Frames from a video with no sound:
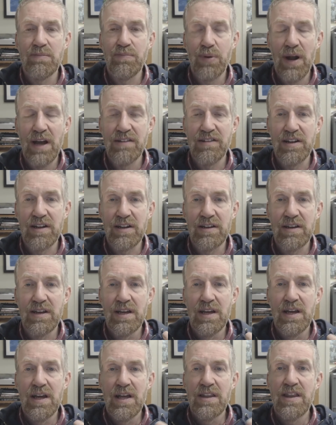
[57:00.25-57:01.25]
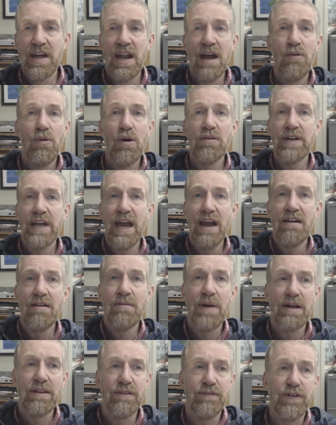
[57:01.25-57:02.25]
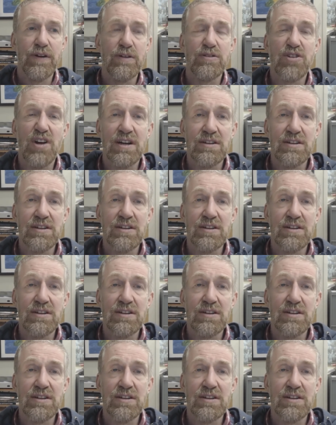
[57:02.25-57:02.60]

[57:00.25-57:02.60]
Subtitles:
present, then I won't care about the future.